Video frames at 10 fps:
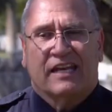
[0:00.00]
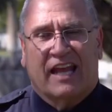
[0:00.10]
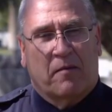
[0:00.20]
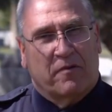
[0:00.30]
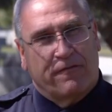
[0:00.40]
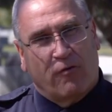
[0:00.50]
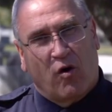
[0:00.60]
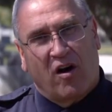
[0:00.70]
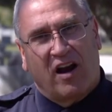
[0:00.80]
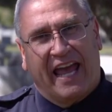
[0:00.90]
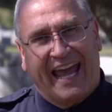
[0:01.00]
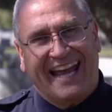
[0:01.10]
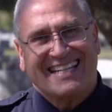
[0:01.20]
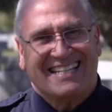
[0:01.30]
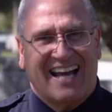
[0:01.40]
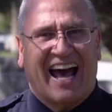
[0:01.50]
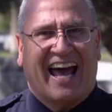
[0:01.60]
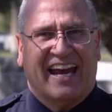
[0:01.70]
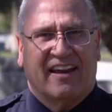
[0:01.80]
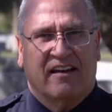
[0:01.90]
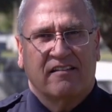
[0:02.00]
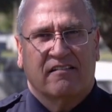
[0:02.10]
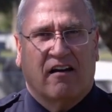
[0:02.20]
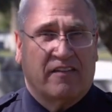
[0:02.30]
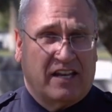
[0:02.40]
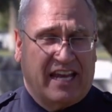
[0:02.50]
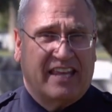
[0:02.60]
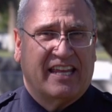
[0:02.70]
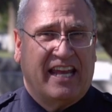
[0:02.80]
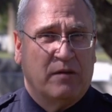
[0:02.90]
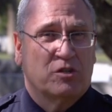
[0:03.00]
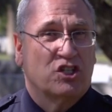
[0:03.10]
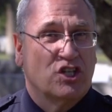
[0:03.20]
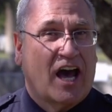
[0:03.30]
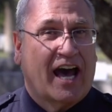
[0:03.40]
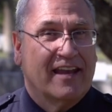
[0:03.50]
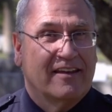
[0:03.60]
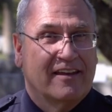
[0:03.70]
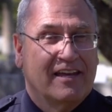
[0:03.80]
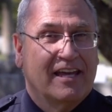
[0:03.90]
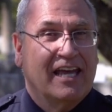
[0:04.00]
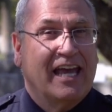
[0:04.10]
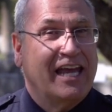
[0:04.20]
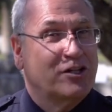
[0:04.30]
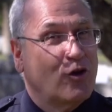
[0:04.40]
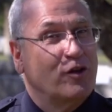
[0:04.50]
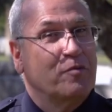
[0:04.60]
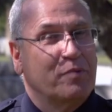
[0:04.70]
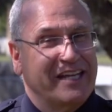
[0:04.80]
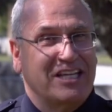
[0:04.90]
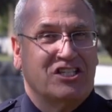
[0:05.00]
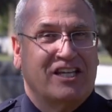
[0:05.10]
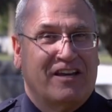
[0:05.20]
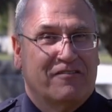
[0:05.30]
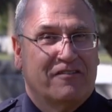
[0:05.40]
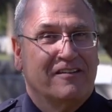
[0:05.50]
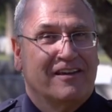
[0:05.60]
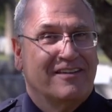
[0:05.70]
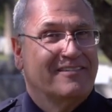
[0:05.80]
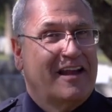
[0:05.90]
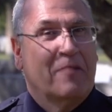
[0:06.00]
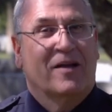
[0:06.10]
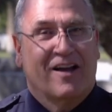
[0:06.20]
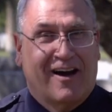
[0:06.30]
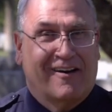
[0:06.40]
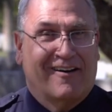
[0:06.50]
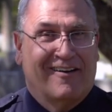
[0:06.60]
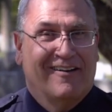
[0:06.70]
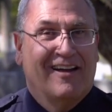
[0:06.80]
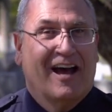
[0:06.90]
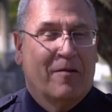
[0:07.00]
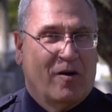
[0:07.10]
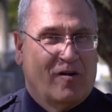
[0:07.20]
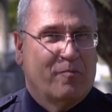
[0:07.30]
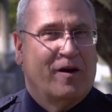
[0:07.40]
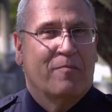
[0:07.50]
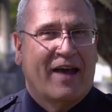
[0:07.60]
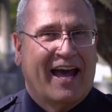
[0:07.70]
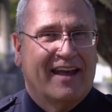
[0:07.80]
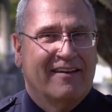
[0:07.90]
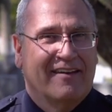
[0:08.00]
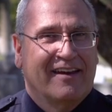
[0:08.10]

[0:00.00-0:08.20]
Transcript: Now before Haze died, on the day that he was shot, he told the police chief, he said, I'm a goner. I'm hurt pretty bad.